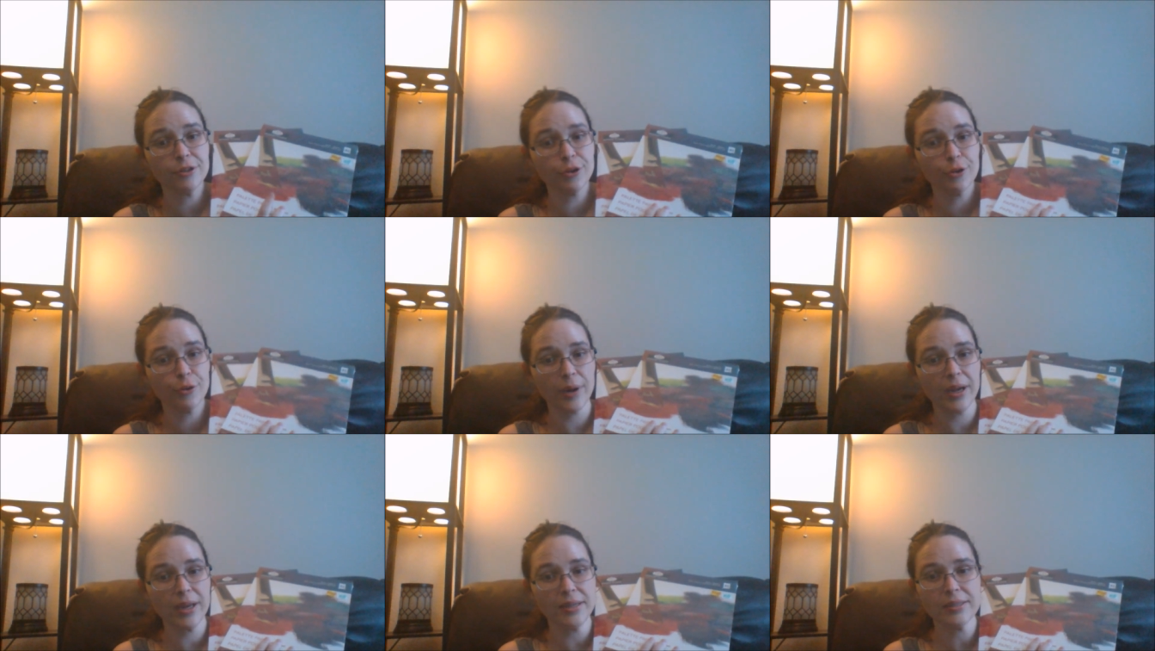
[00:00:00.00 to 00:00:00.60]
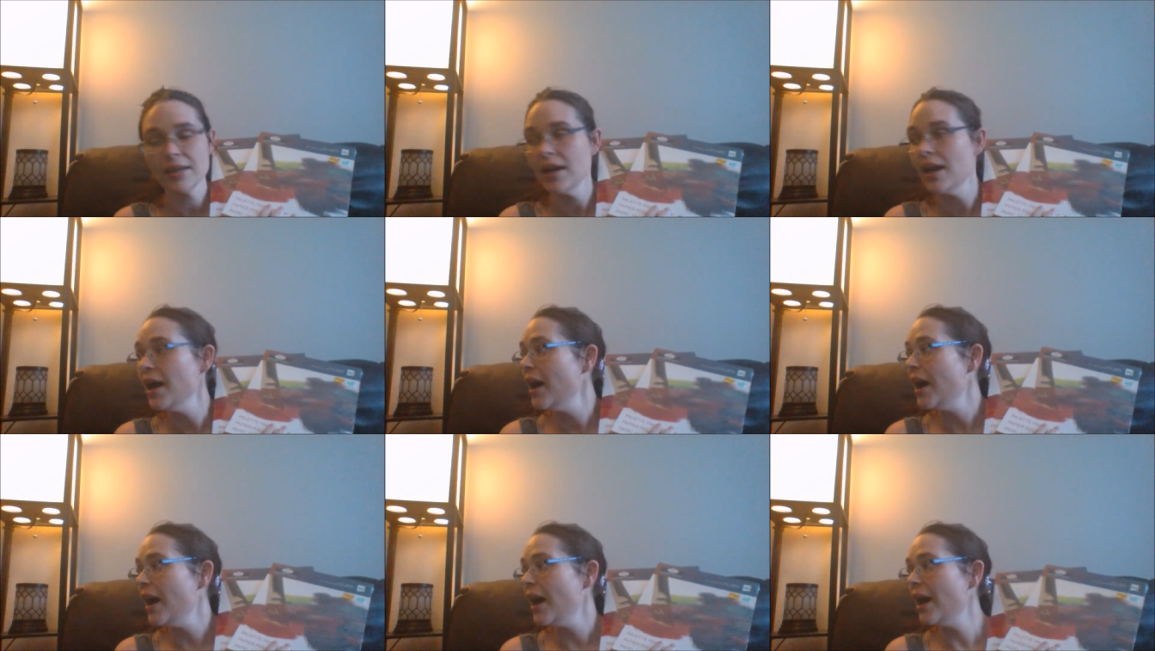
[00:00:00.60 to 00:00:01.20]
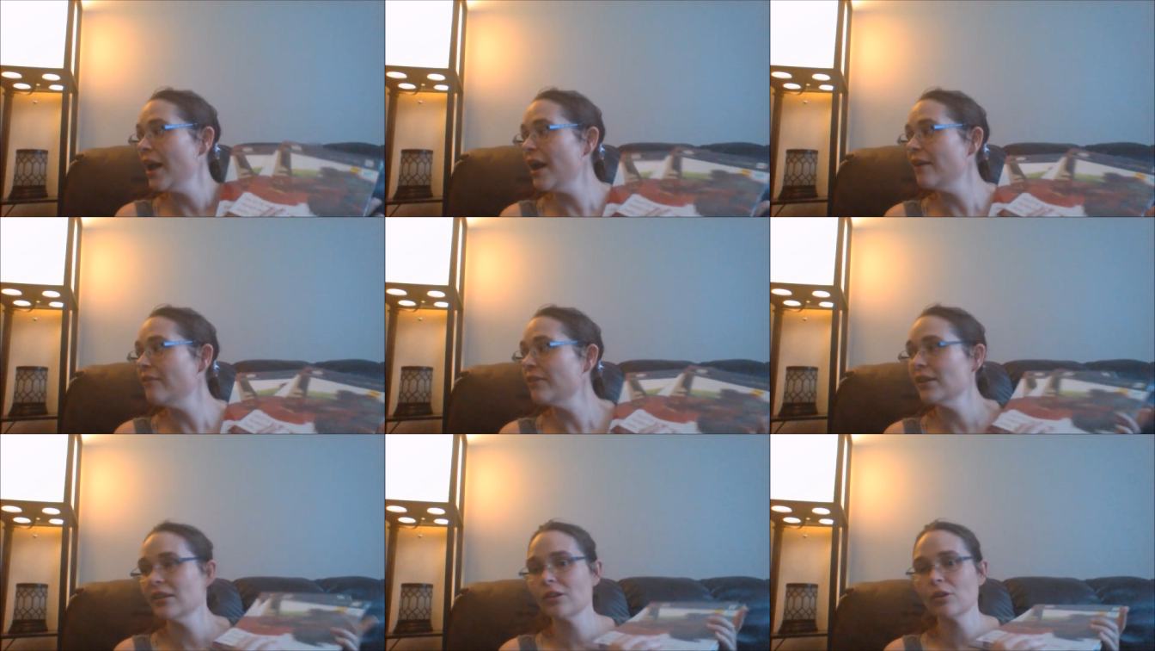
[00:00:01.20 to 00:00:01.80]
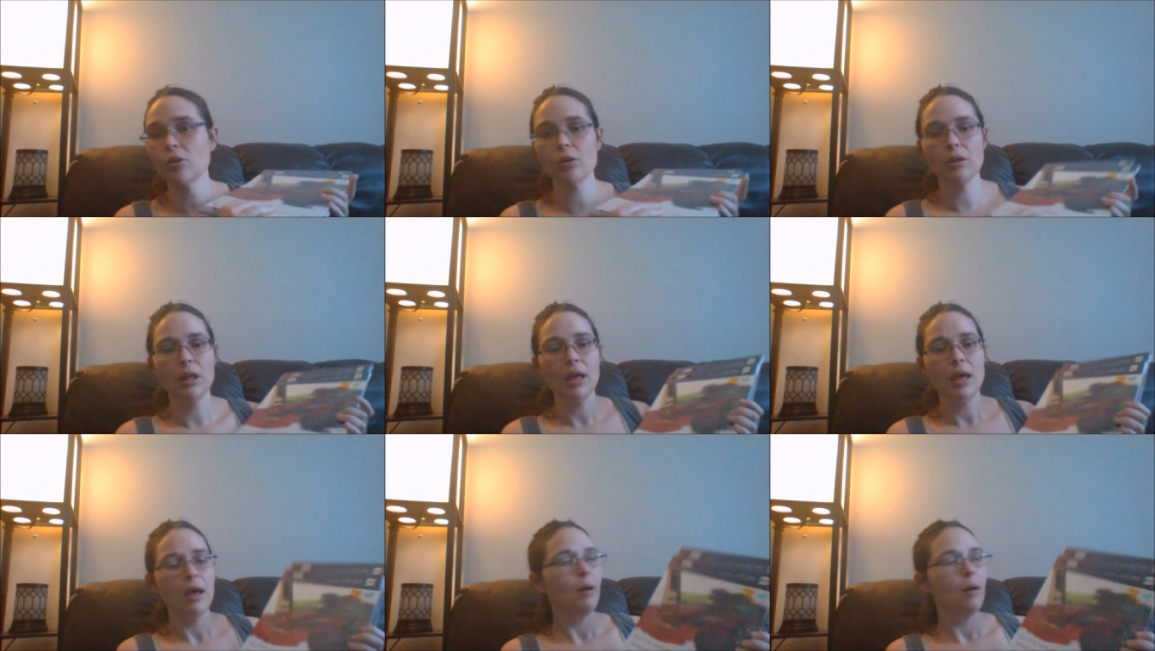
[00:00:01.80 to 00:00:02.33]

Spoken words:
They're great. I have a little